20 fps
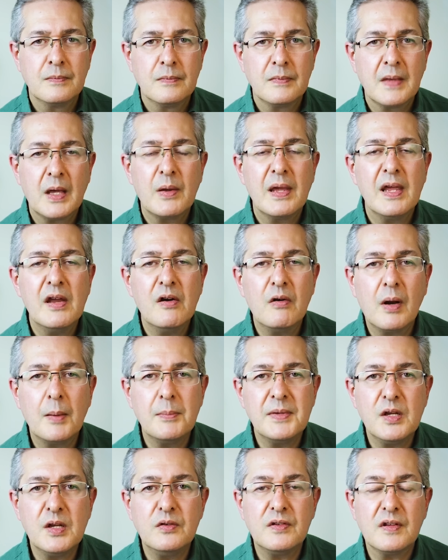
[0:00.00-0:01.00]
Now here I'm
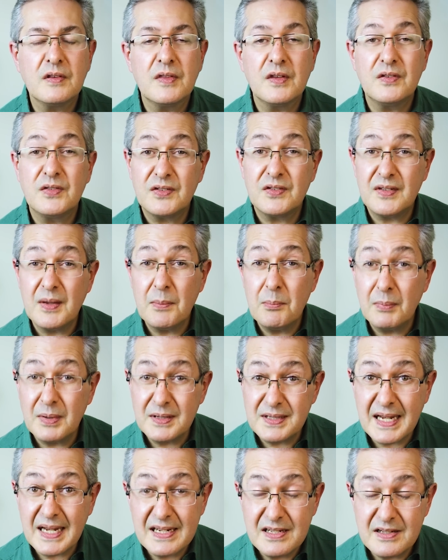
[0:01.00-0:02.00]
using the Simba
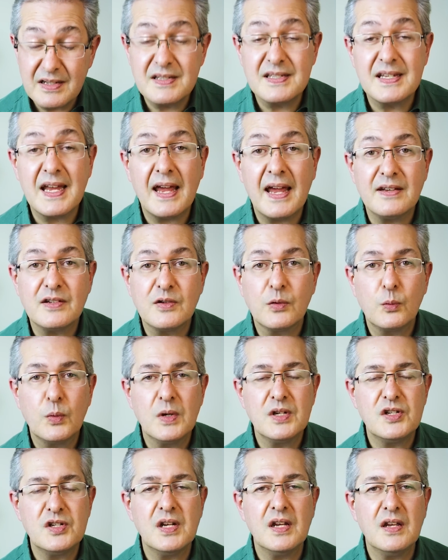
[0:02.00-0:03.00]
dataset,
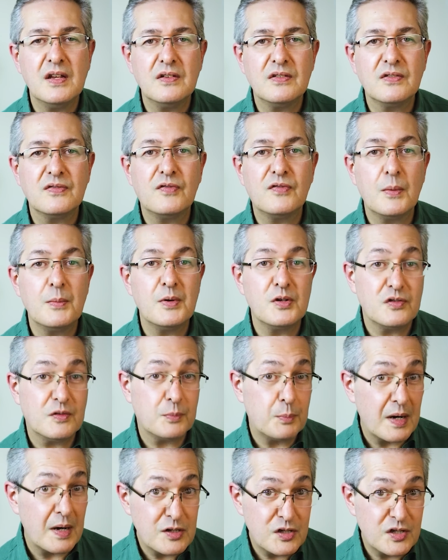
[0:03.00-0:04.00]
which is from a
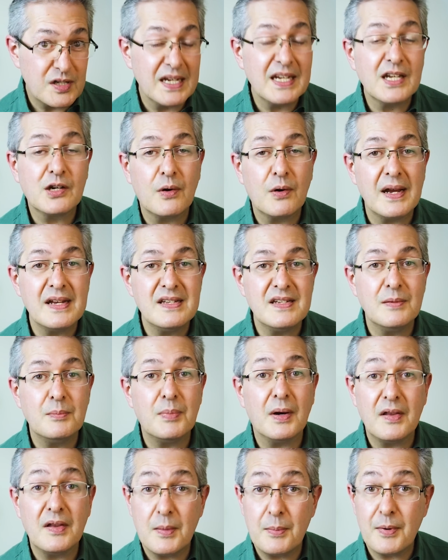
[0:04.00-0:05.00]
spreadsheet created
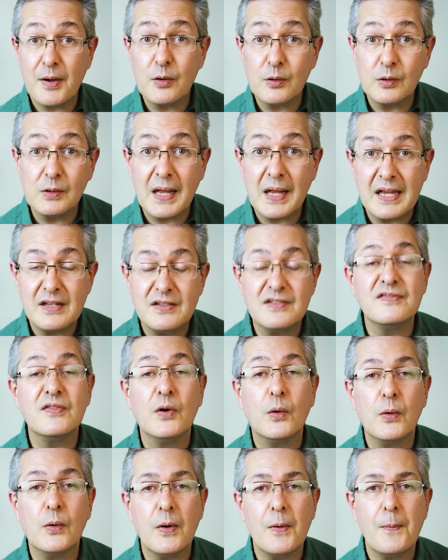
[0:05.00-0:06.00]
by the Bogleheads
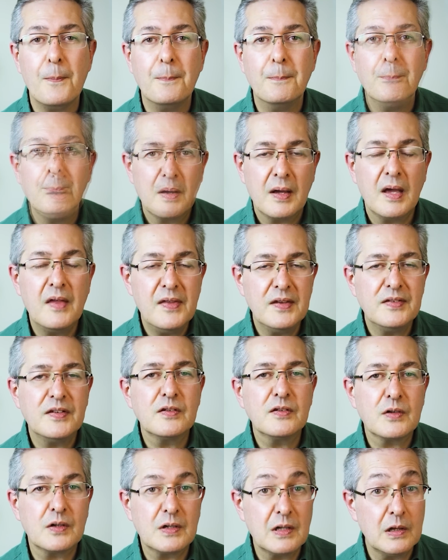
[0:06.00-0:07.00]
forum. And this
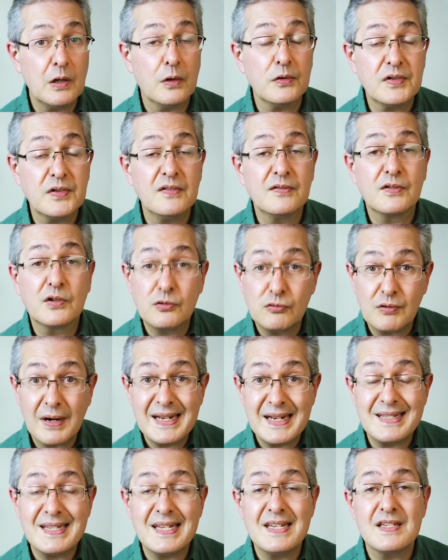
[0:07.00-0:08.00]
has got a lot of
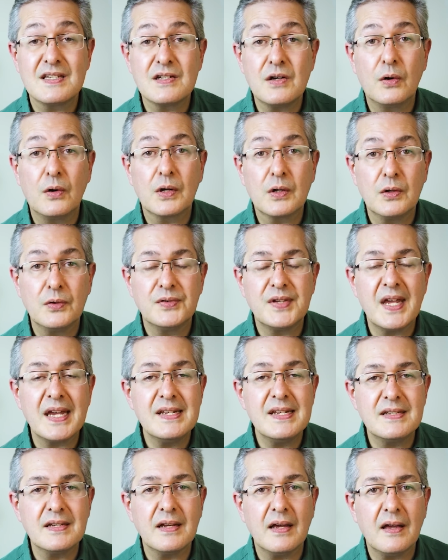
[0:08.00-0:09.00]
great historical
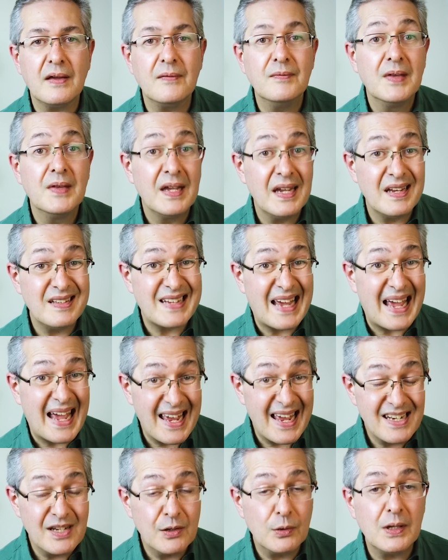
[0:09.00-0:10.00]
data. It's
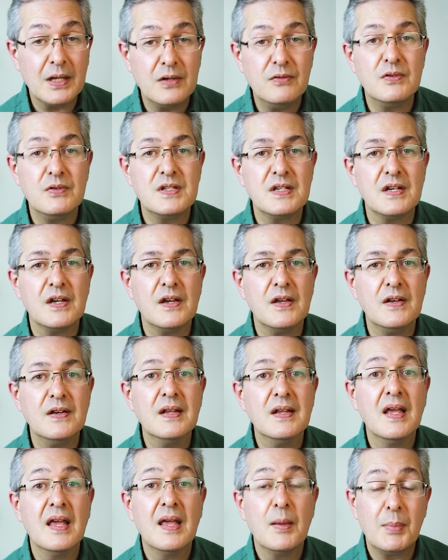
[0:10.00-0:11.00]
annual in
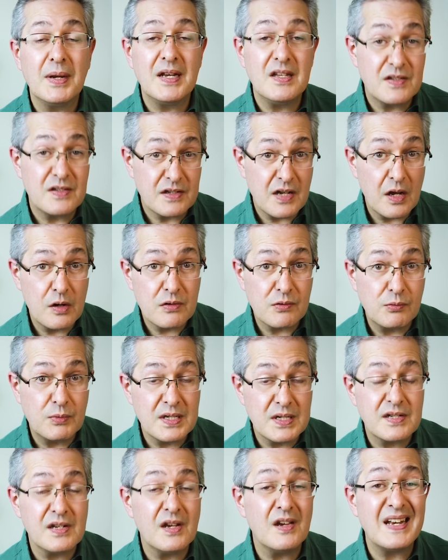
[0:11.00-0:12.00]
return, but it's total
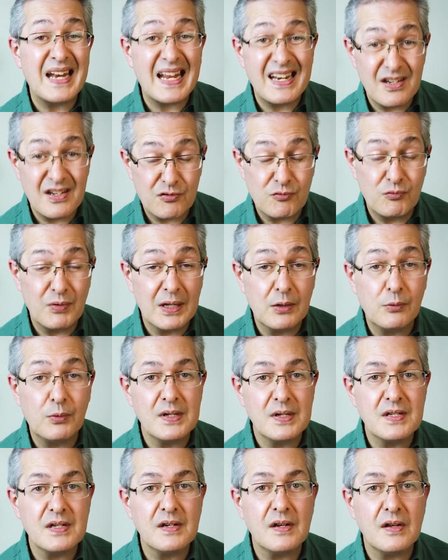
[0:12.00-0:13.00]
return and it's real
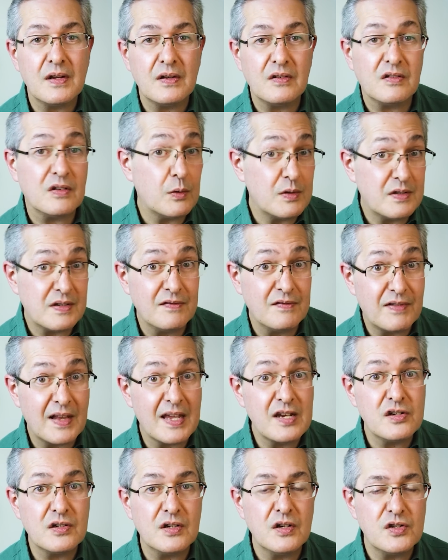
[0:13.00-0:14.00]
return. So it's
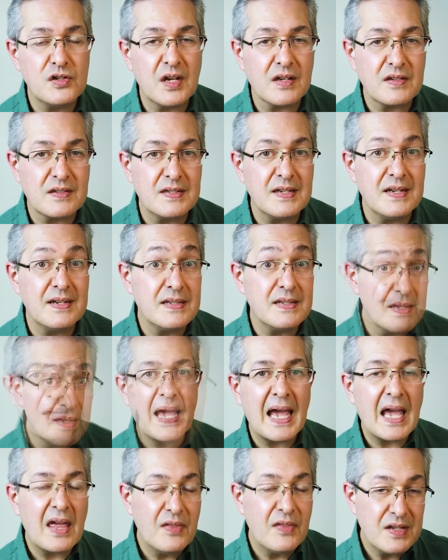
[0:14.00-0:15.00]
inflation adjusted
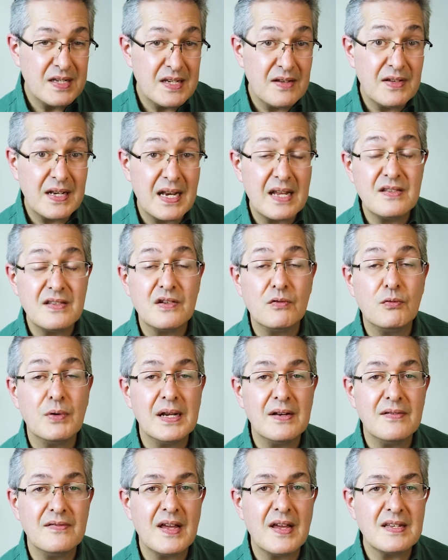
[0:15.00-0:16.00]
and the dividends are
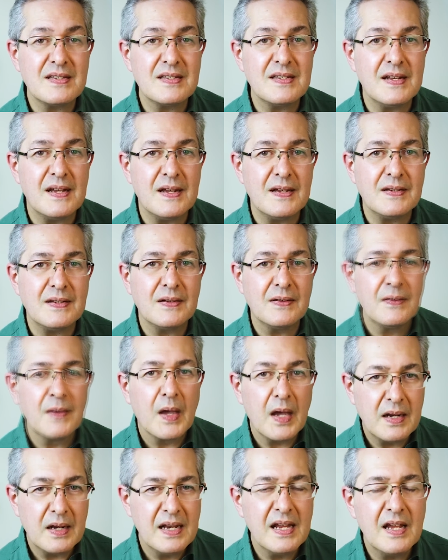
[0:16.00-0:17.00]
reinvested.
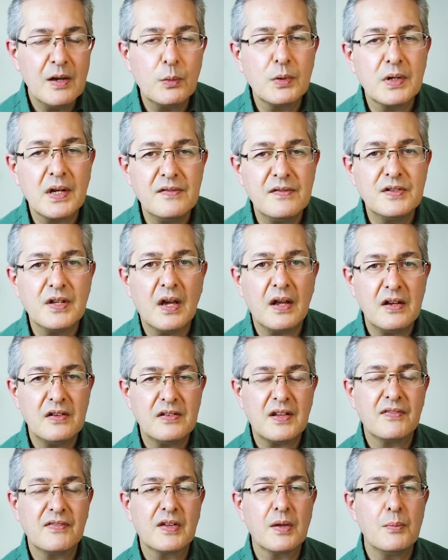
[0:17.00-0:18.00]
And here what I've done is
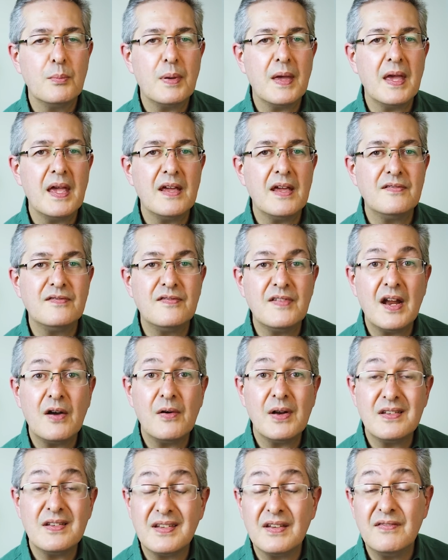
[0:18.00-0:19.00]
I've compared
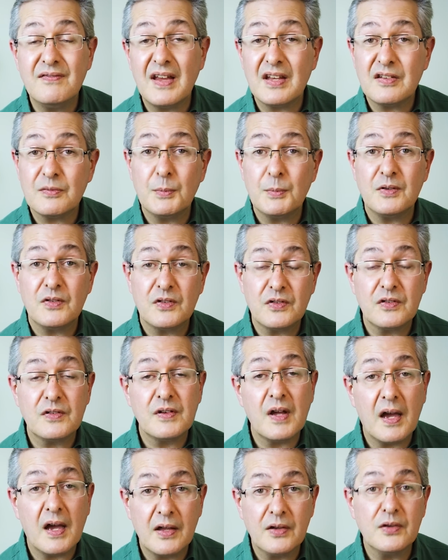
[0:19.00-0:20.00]
various investment
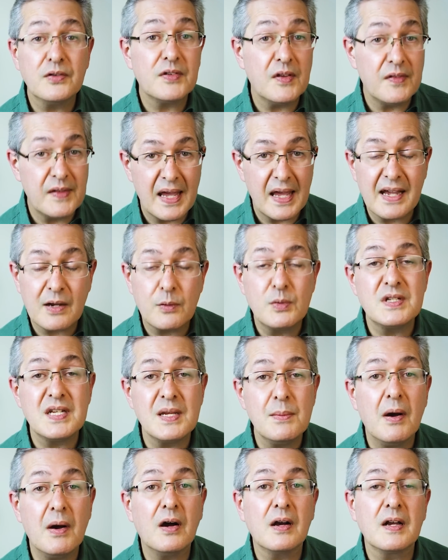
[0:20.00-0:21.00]
styles in the
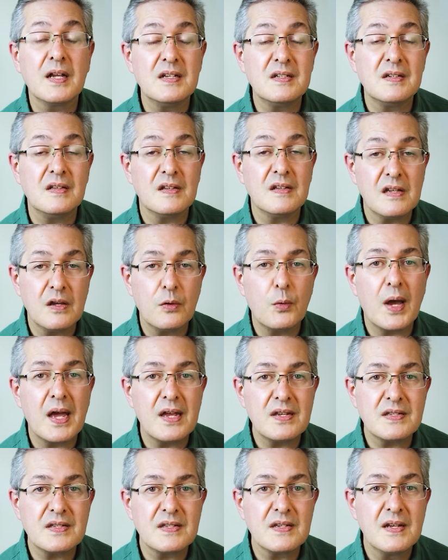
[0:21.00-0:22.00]
equity market in the
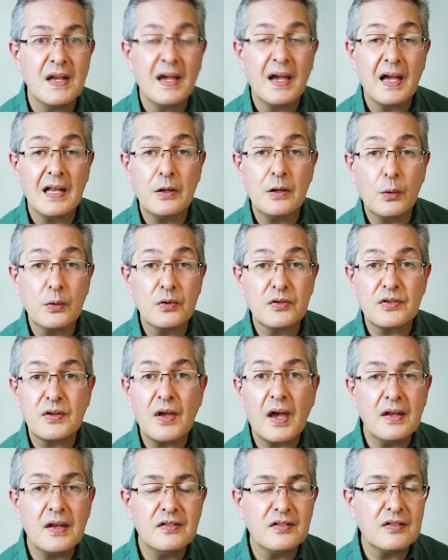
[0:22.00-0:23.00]
US
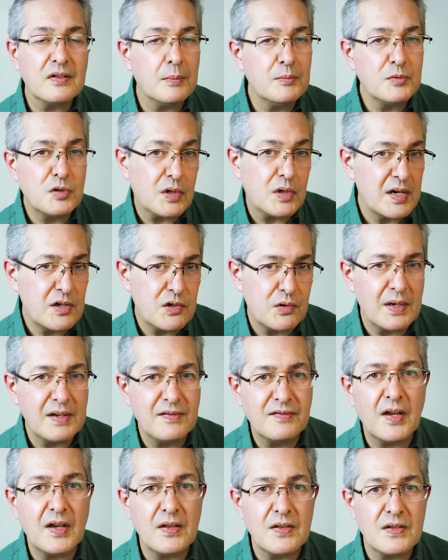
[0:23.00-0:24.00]
alongside some treasury
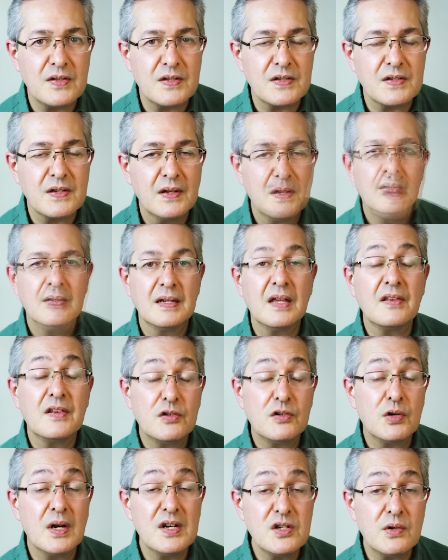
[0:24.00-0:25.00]
funds. Now the
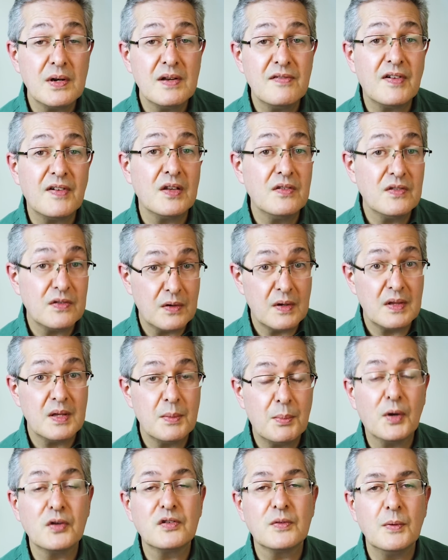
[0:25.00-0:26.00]
treasury funds are at the
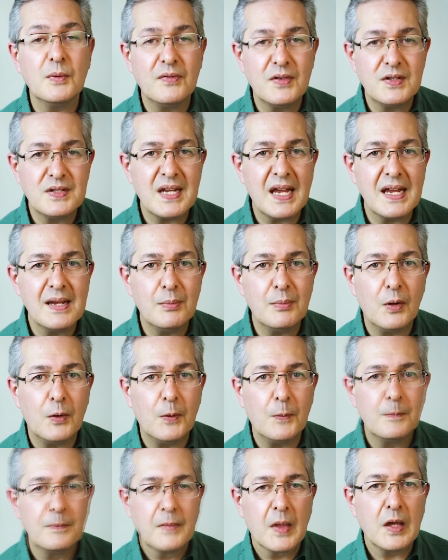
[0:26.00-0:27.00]
bottom of the table.